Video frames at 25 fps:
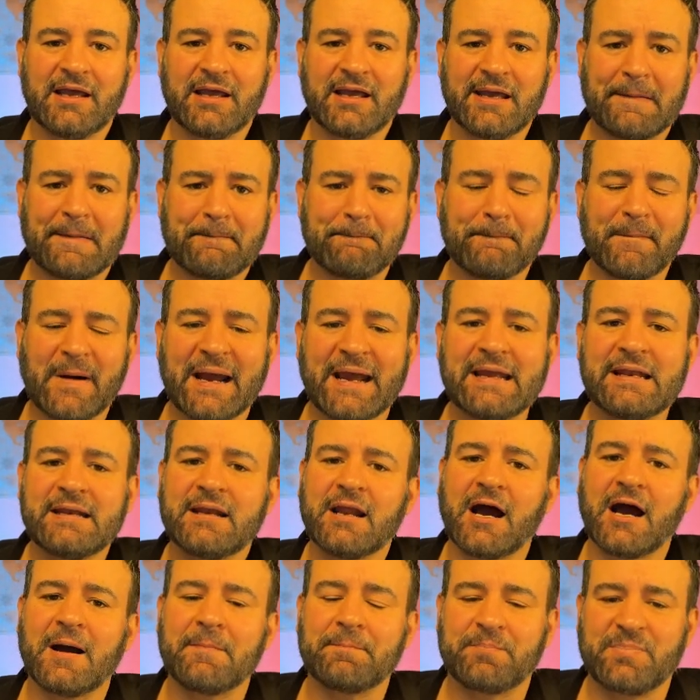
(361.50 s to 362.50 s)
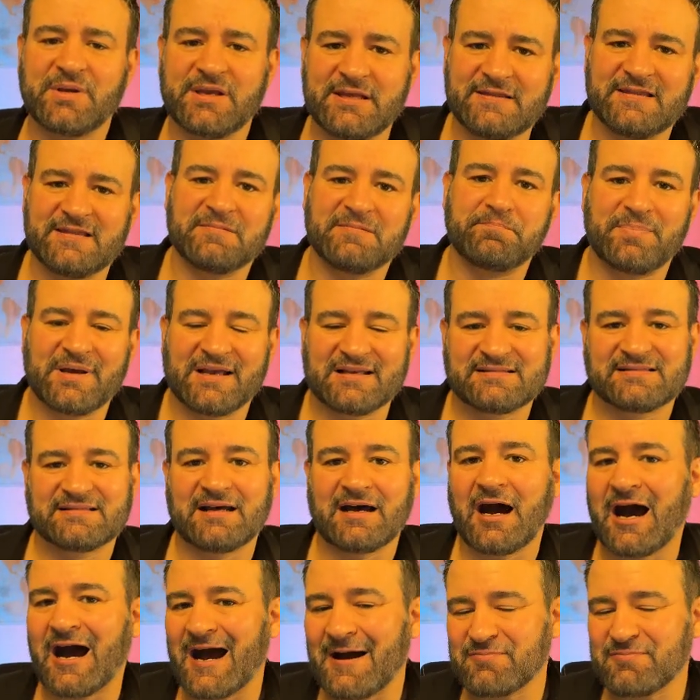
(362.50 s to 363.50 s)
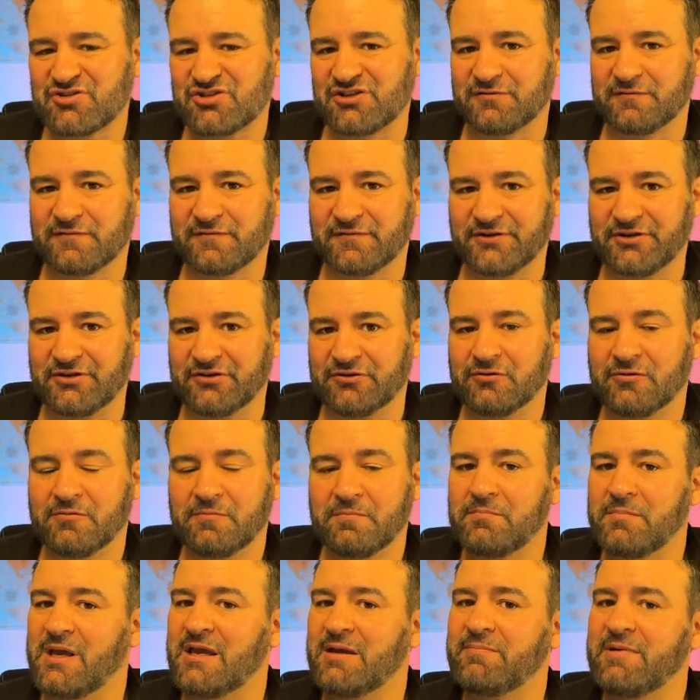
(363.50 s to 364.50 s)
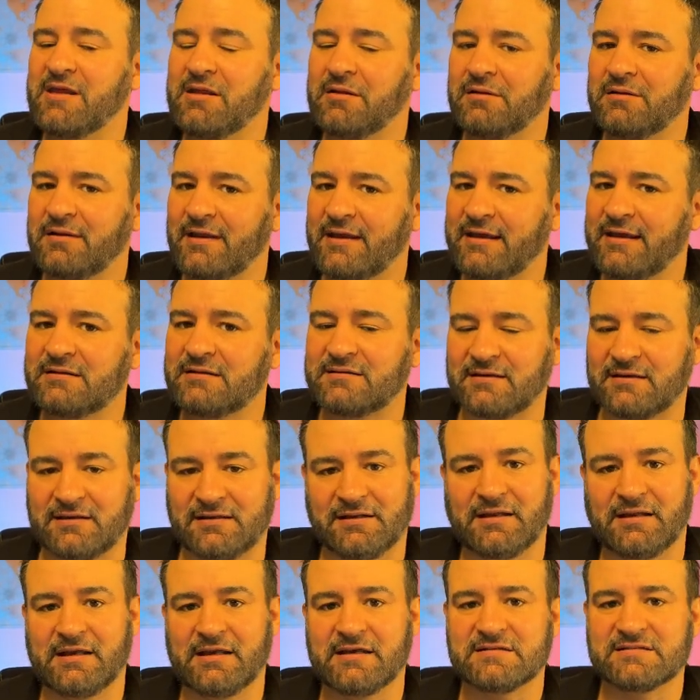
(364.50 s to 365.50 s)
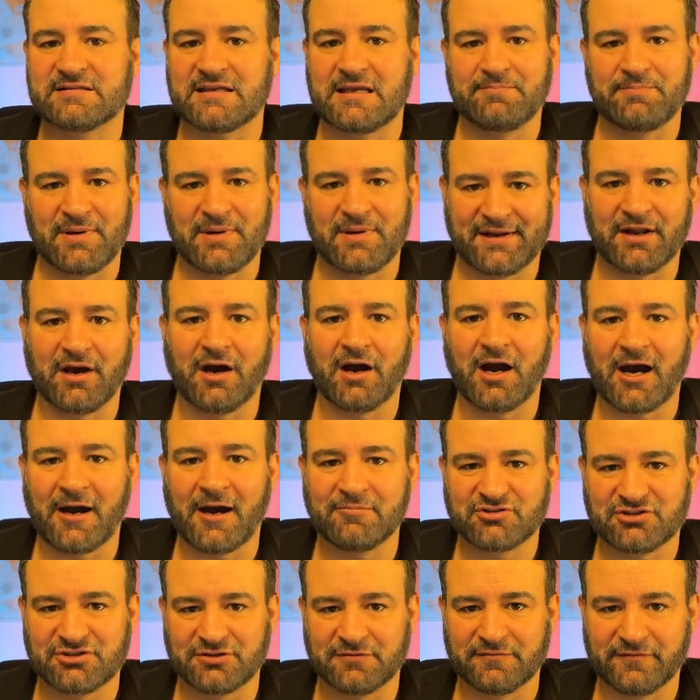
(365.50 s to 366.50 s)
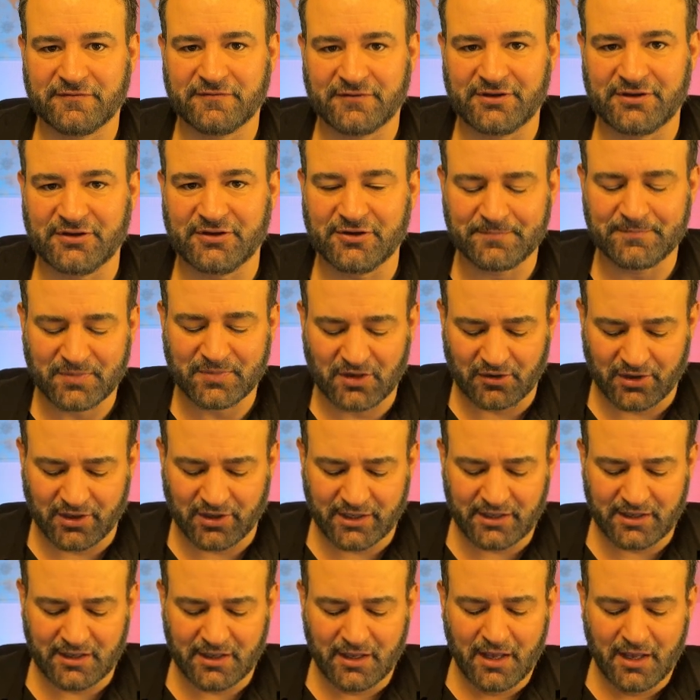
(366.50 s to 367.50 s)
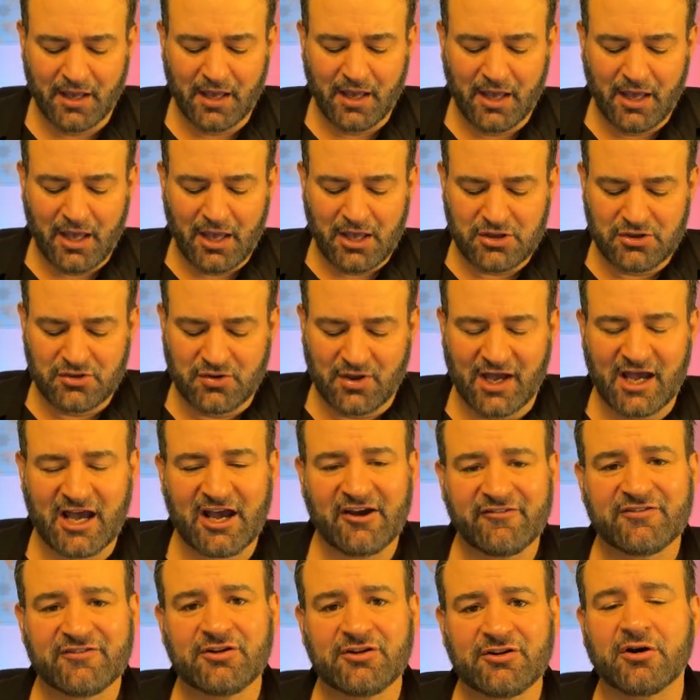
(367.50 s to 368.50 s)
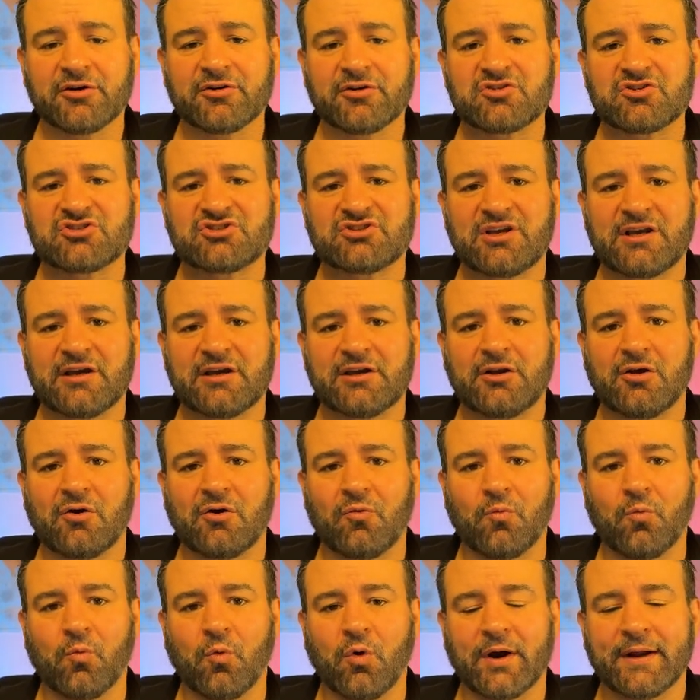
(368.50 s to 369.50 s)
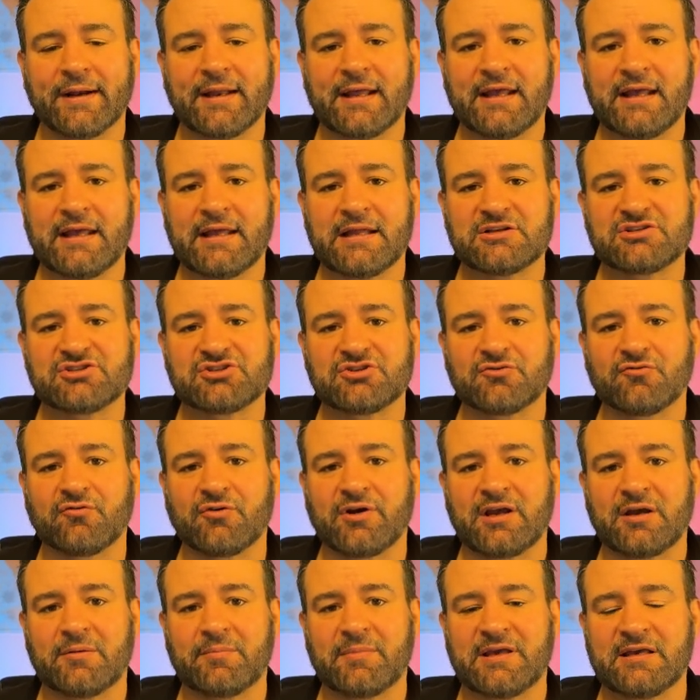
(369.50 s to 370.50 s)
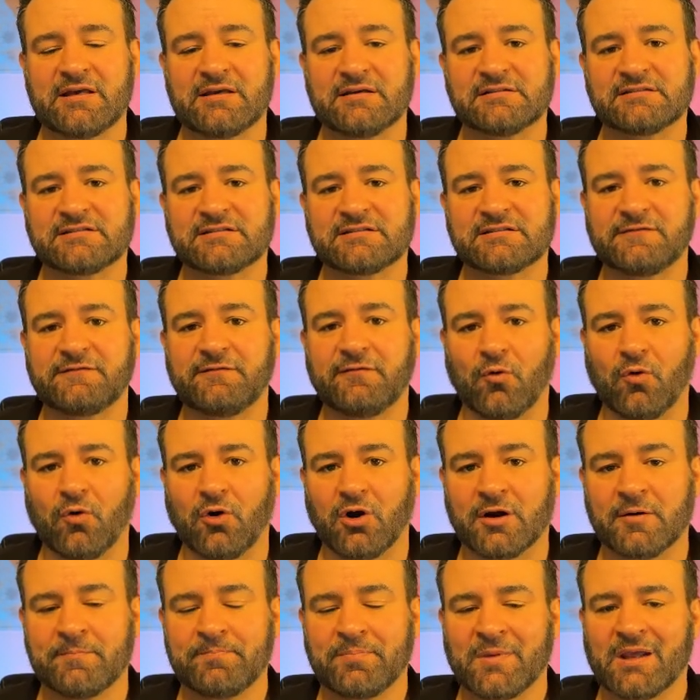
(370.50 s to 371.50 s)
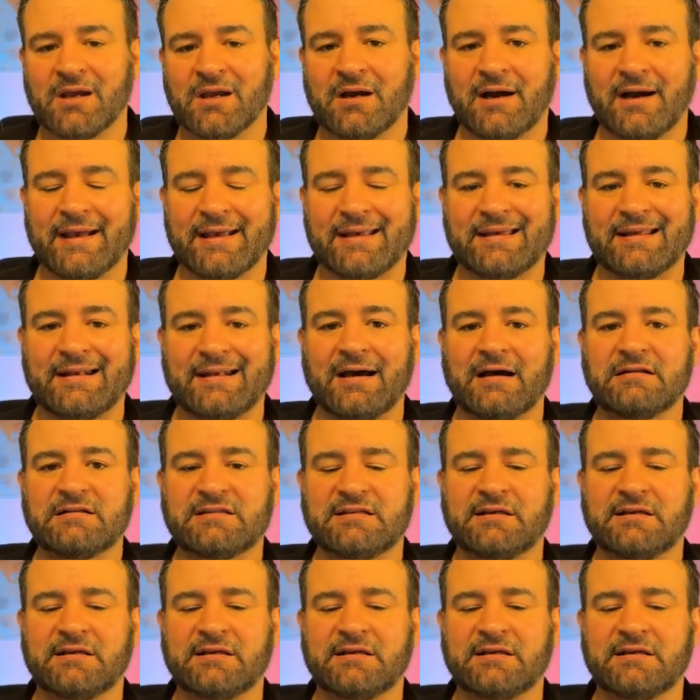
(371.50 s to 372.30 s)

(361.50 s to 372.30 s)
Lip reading: it might not be the best option for you. Maybe LinkedIn is a better option for you, all right? You have to understand what Instagram is for. I cannot